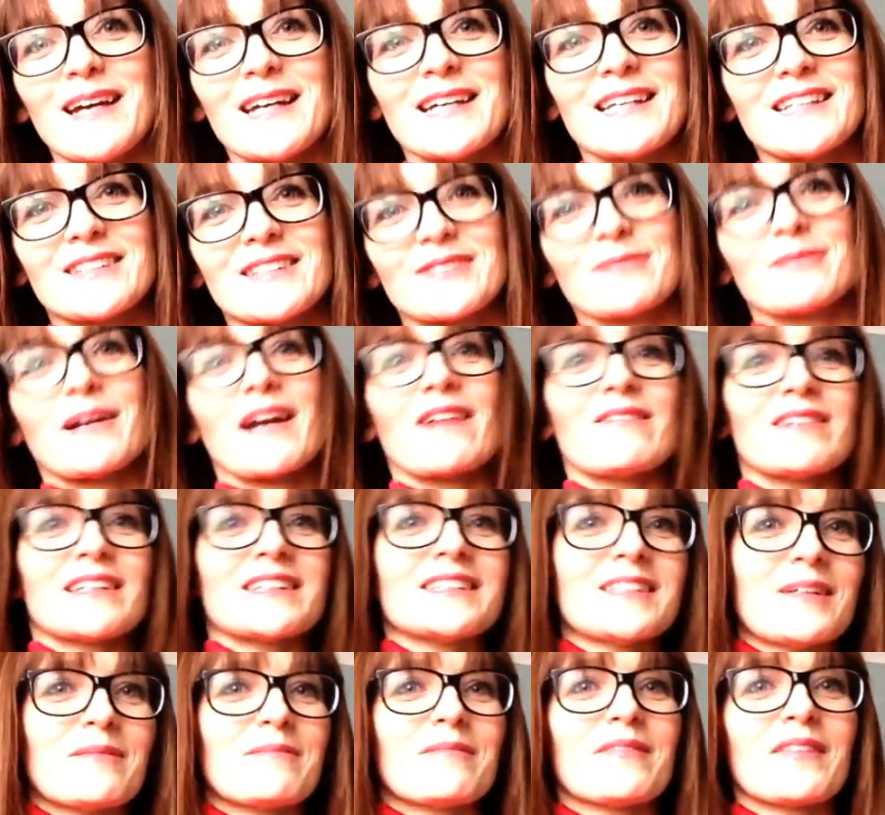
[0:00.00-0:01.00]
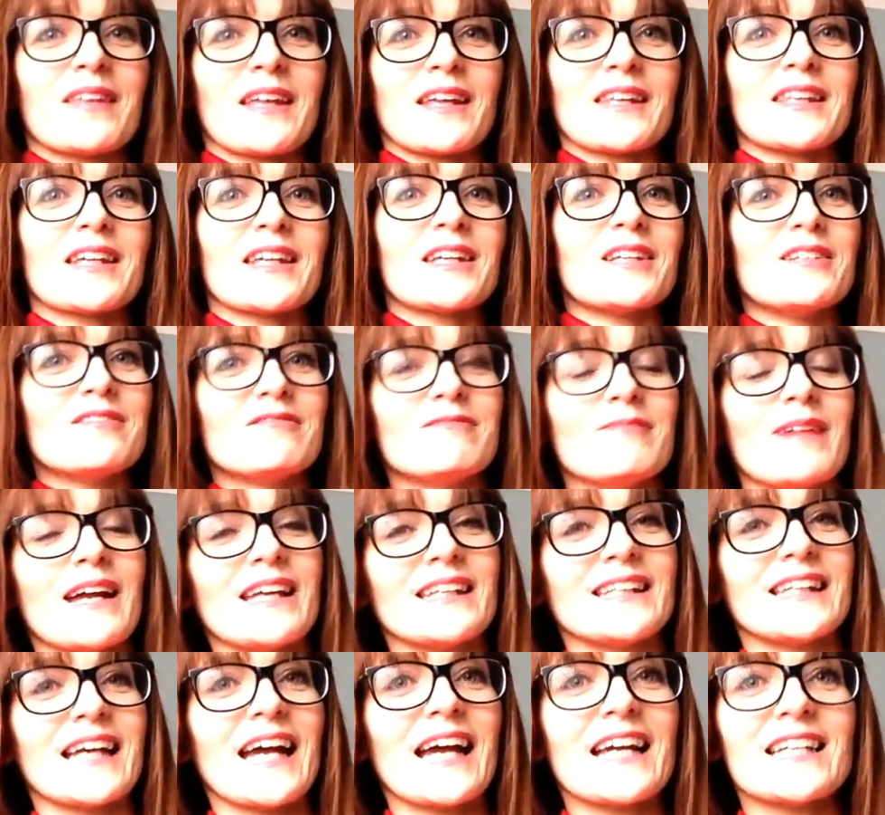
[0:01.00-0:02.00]
as wearing something that you've
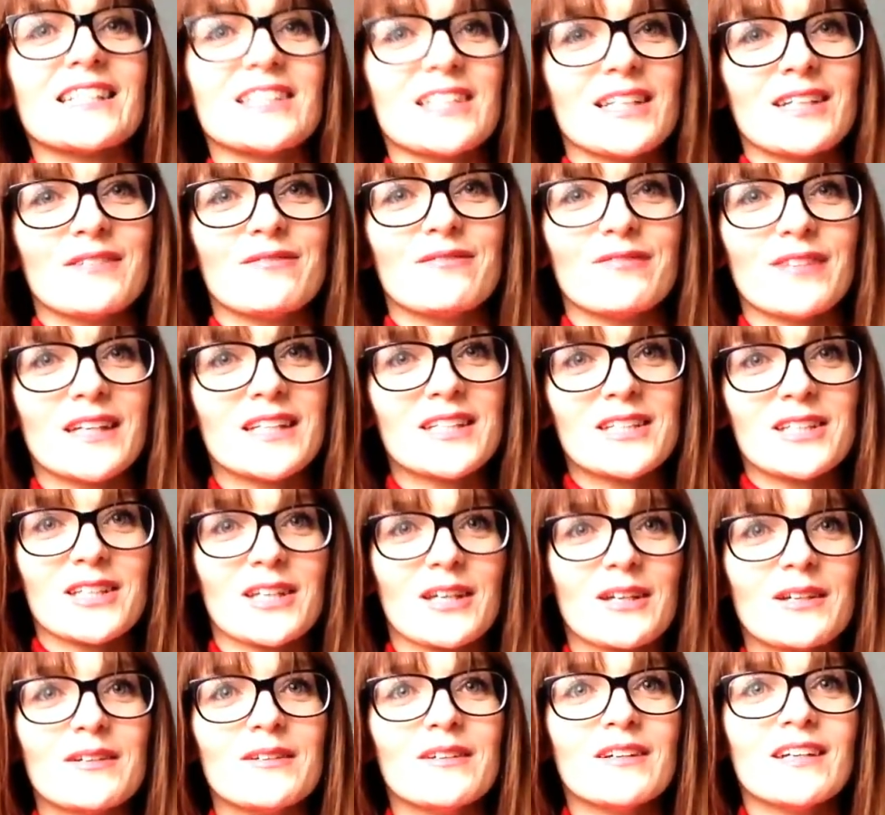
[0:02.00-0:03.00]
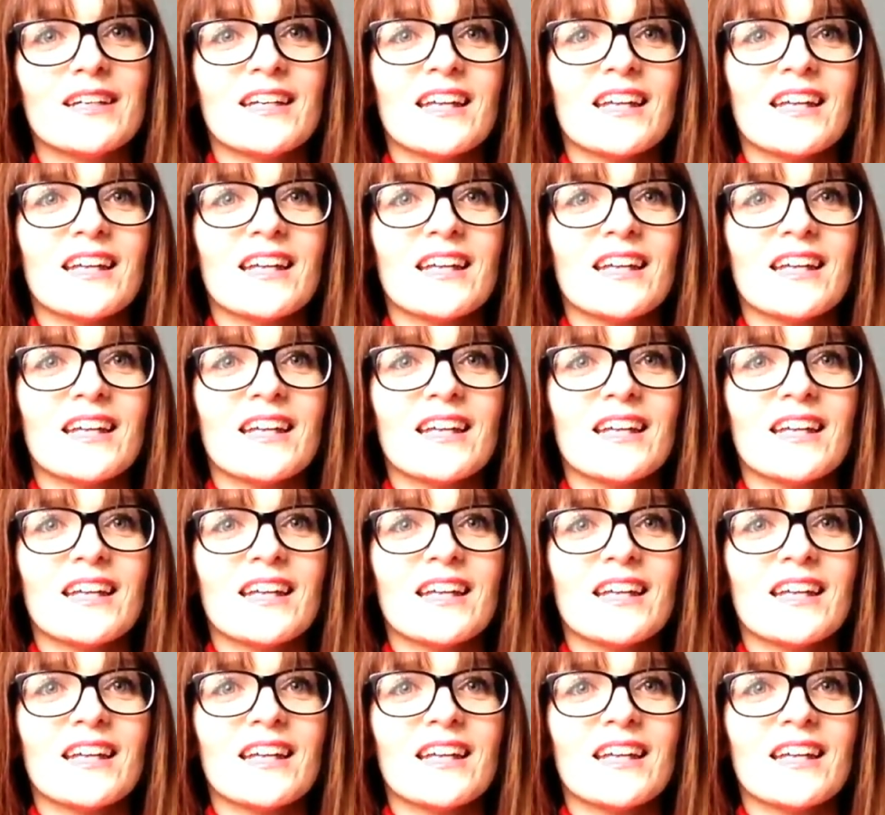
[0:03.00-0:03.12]
made that actually fits you.